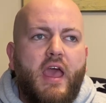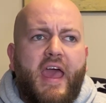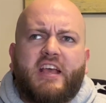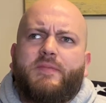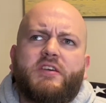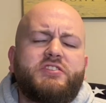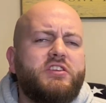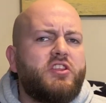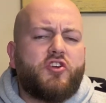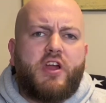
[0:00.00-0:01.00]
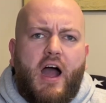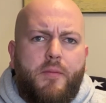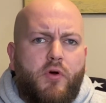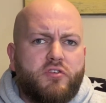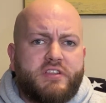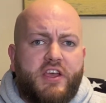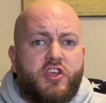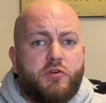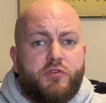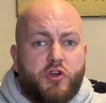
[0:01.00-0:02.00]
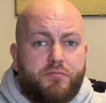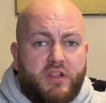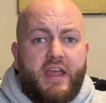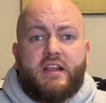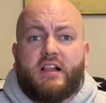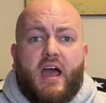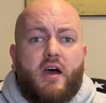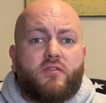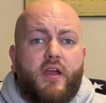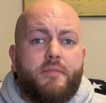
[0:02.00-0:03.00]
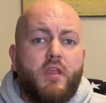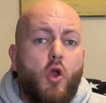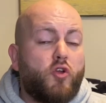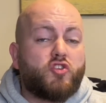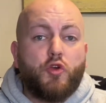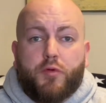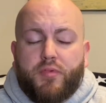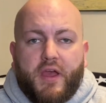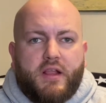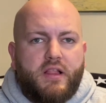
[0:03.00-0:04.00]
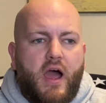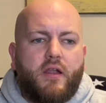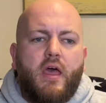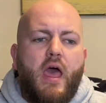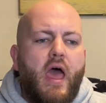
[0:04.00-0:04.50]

Especially your combos like your blade clown, right? Or your super blade clown.